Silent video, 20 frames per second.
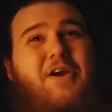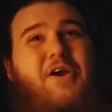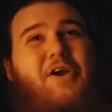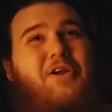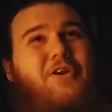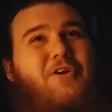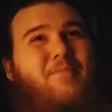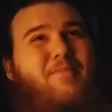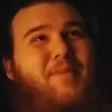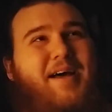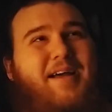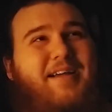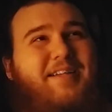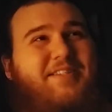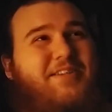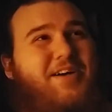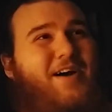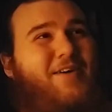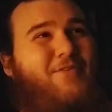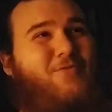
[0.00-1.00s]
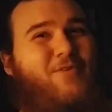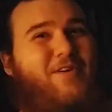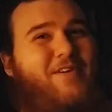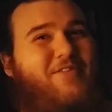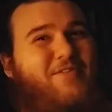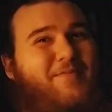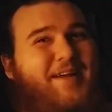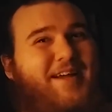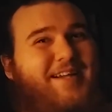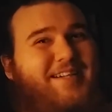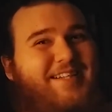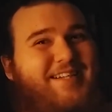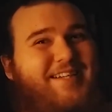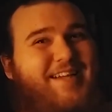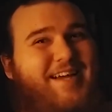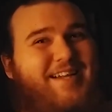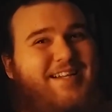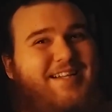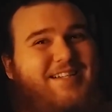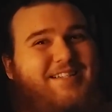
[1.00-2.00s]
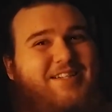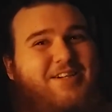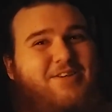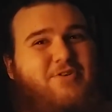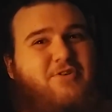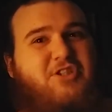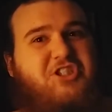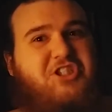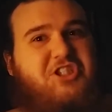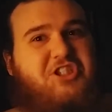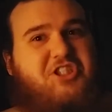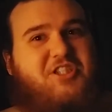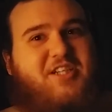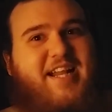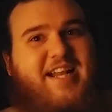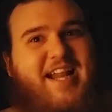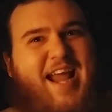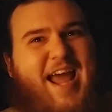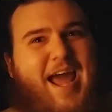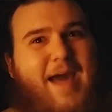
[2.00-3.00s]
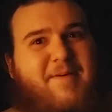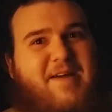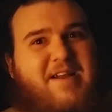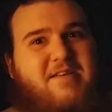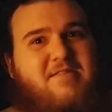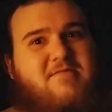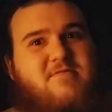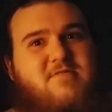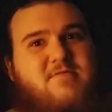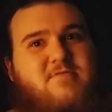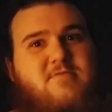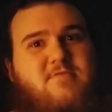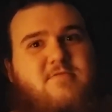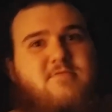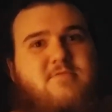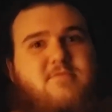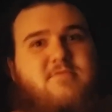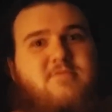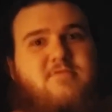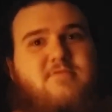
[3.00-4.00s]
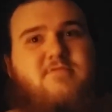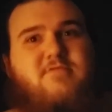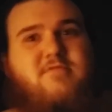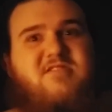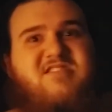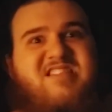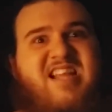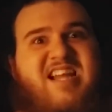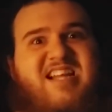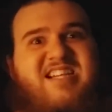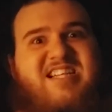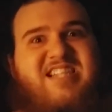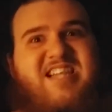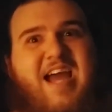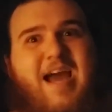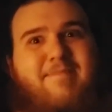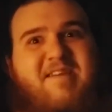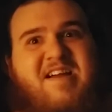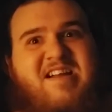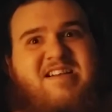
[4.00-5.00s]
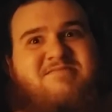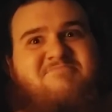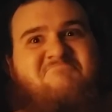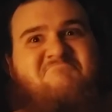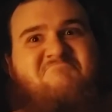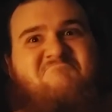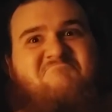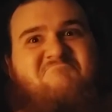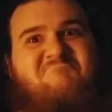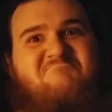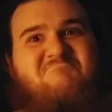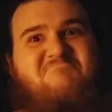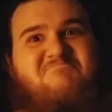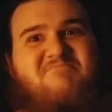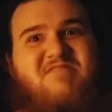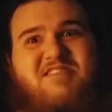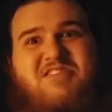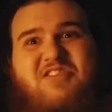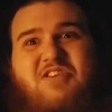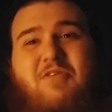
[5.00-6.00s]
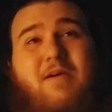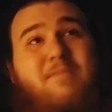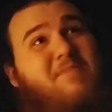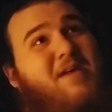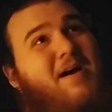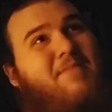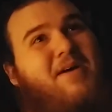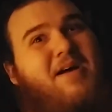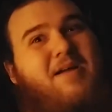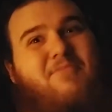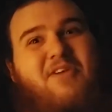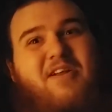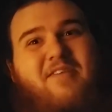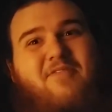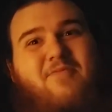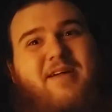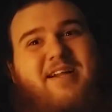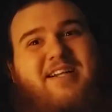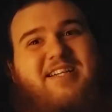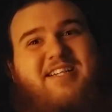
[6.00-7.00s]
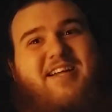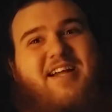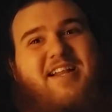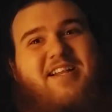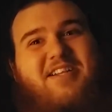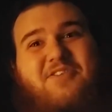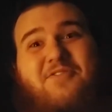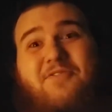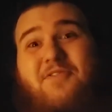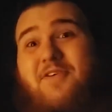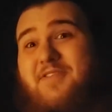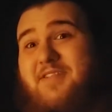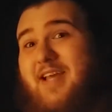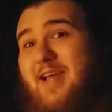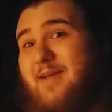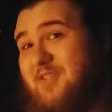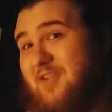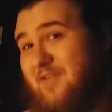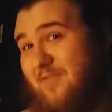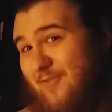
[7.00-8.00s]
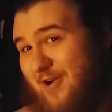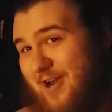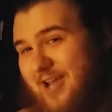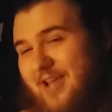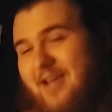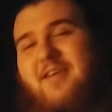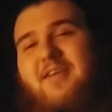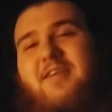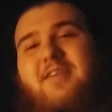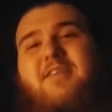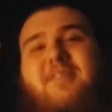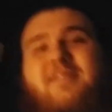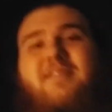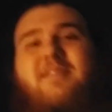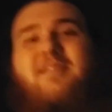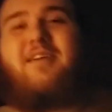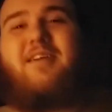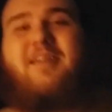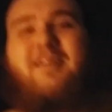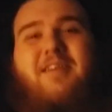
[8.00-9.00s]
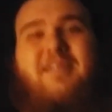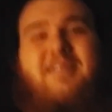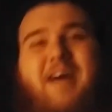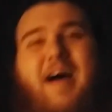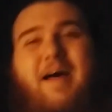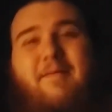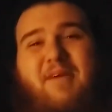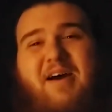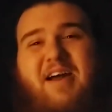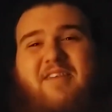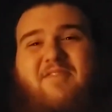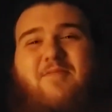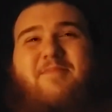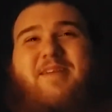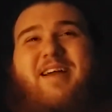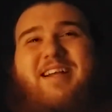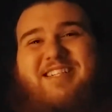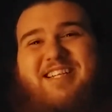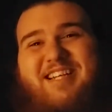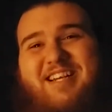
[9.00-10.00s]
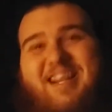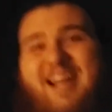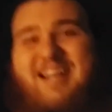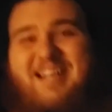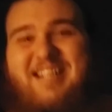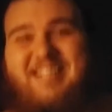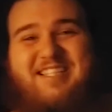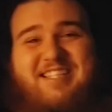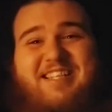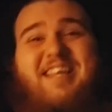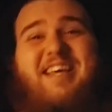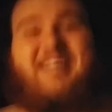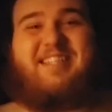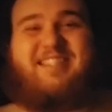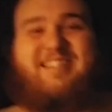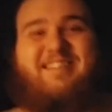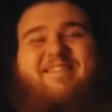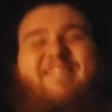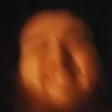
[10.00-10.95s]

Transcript: You're buying software from 1992? Shh, let it happen. Let it happen. And no, I'm not buying product from 1992. Those games are free. I'm buying from 1996.